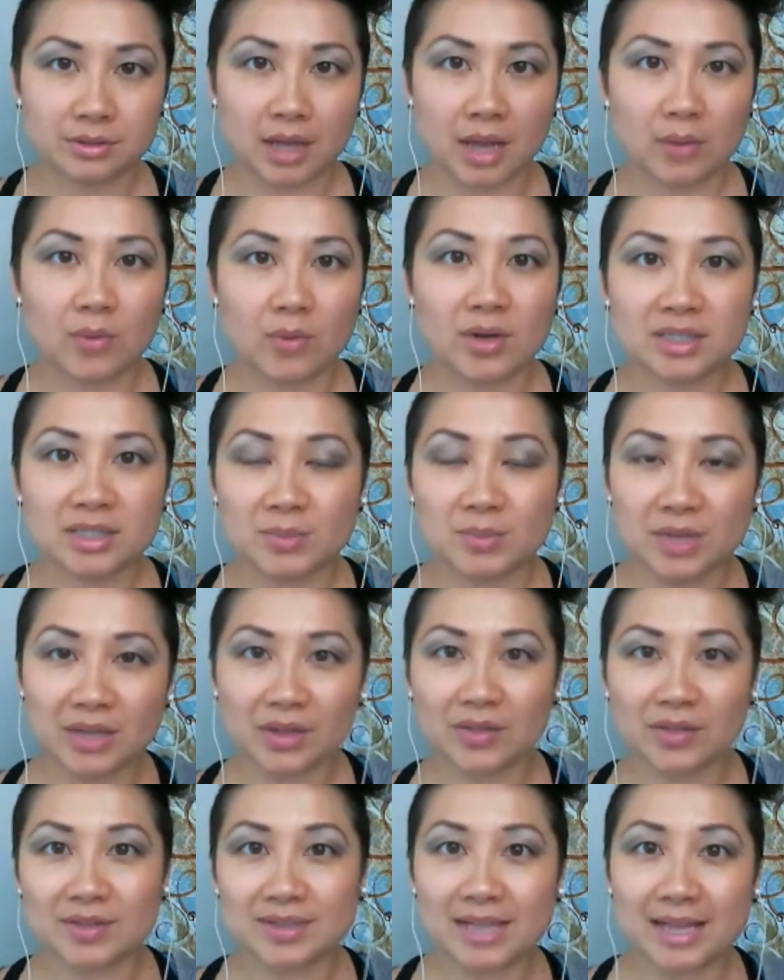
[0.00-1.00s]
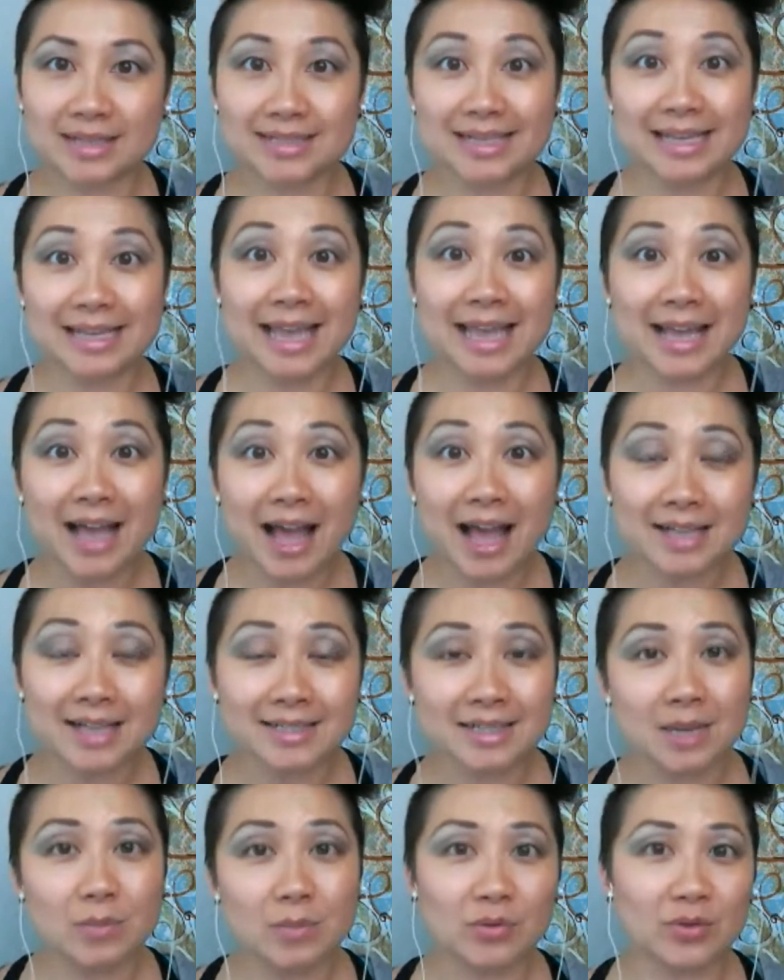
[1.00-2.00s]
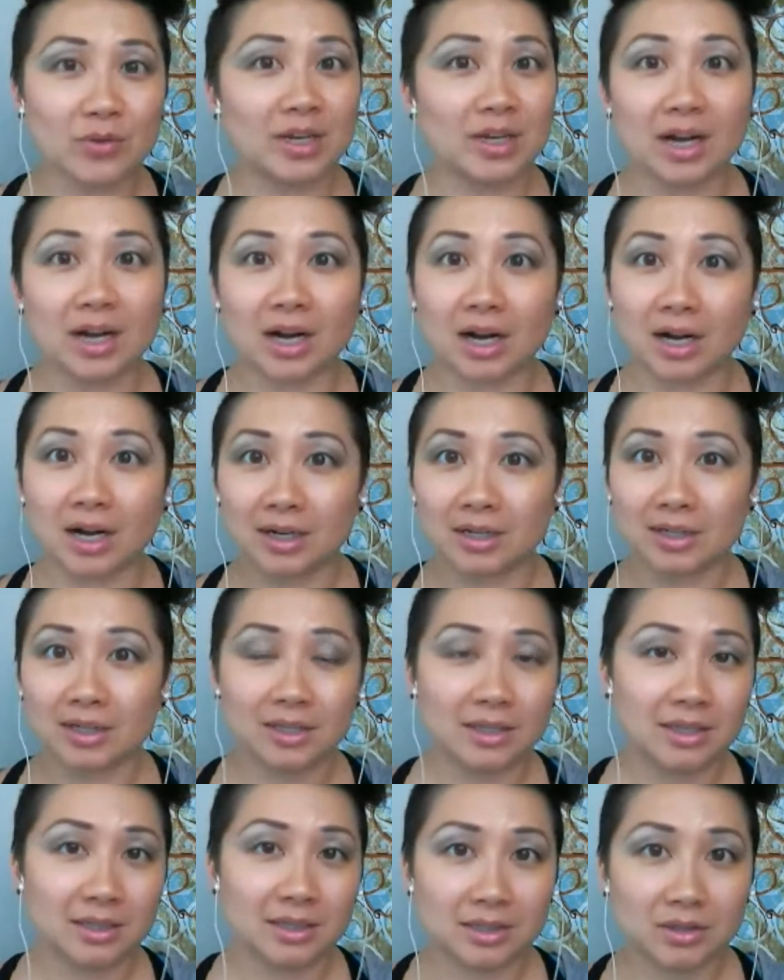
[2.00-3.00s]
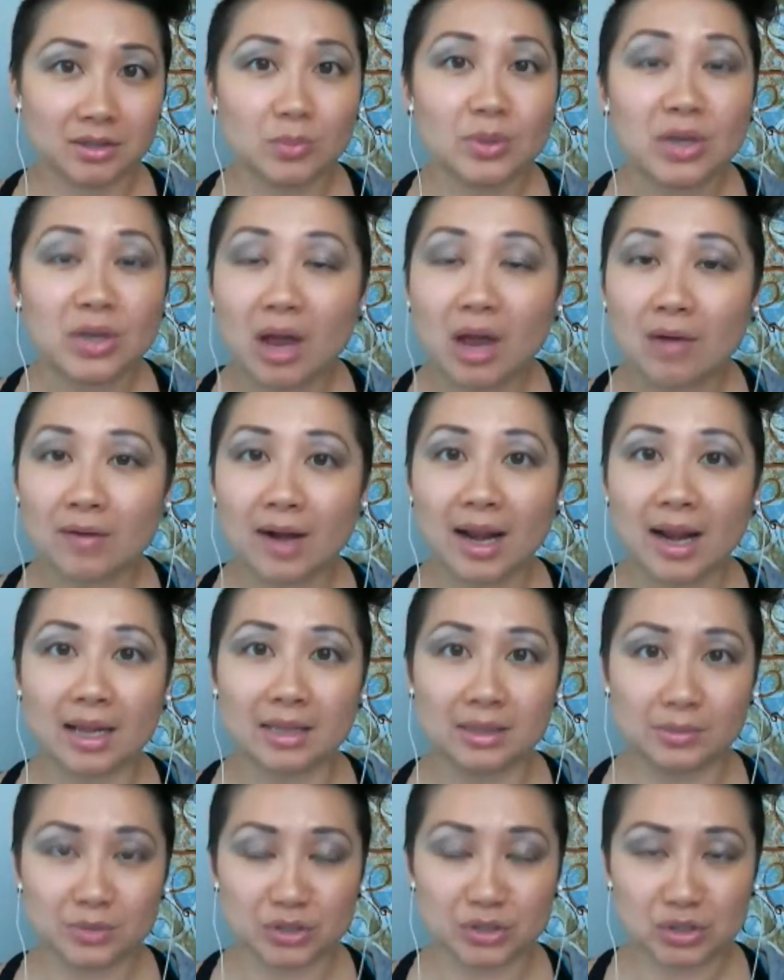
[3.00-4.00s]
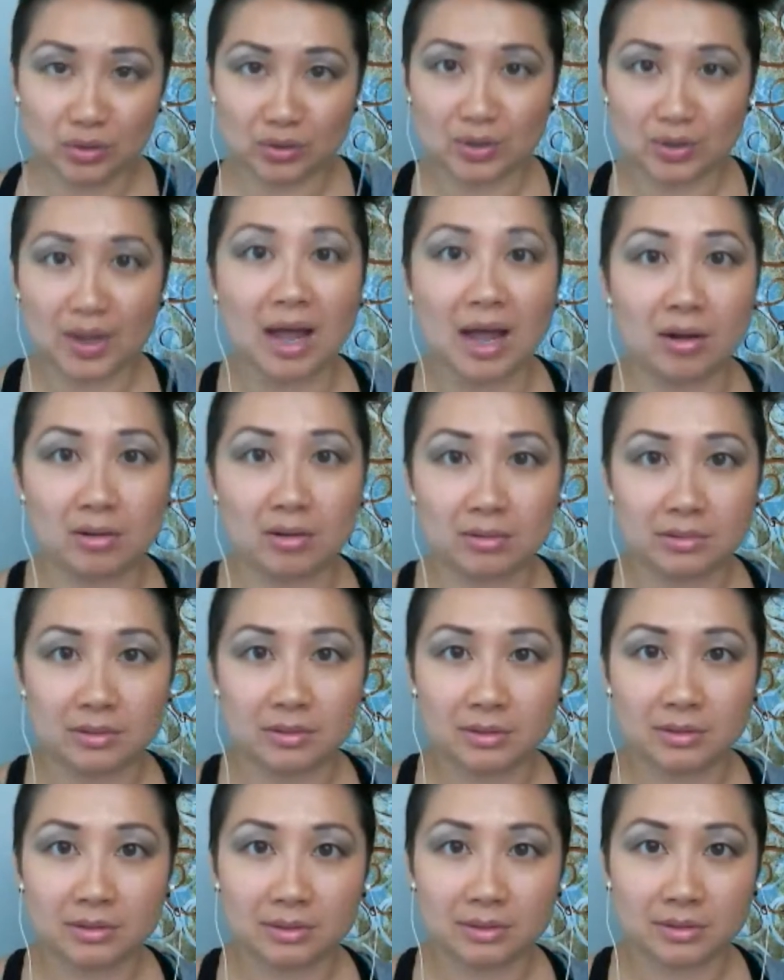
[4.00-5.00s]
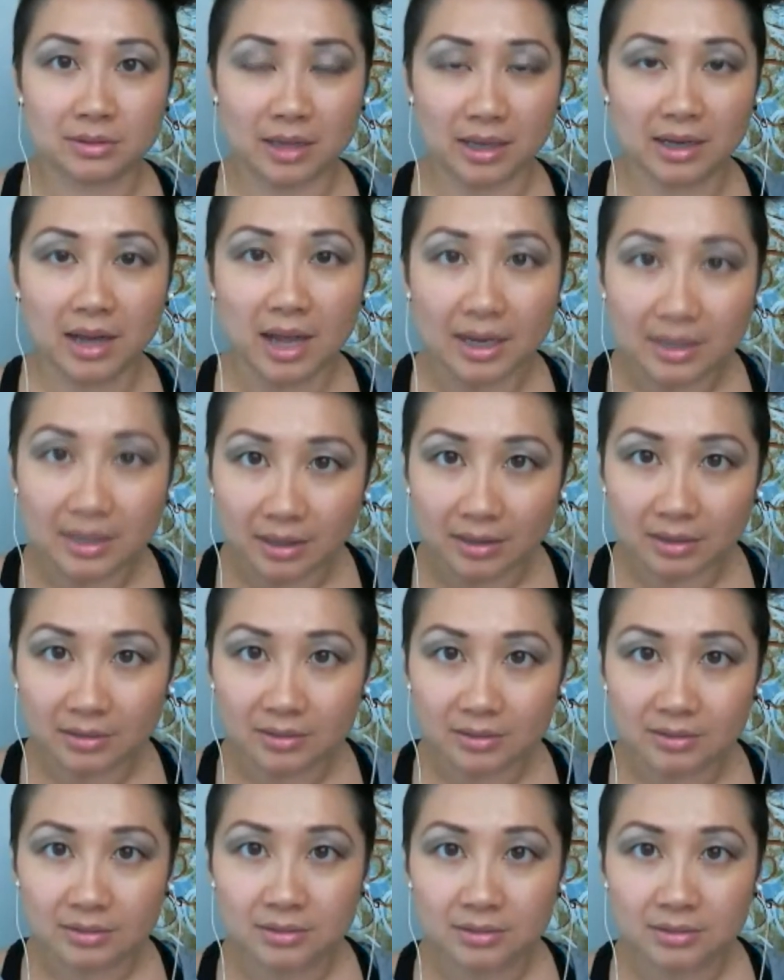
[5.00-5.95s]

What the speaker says: I wanted to be on the other side saying, hey guys, come over here. You'll be all right, and let me show you how I got here.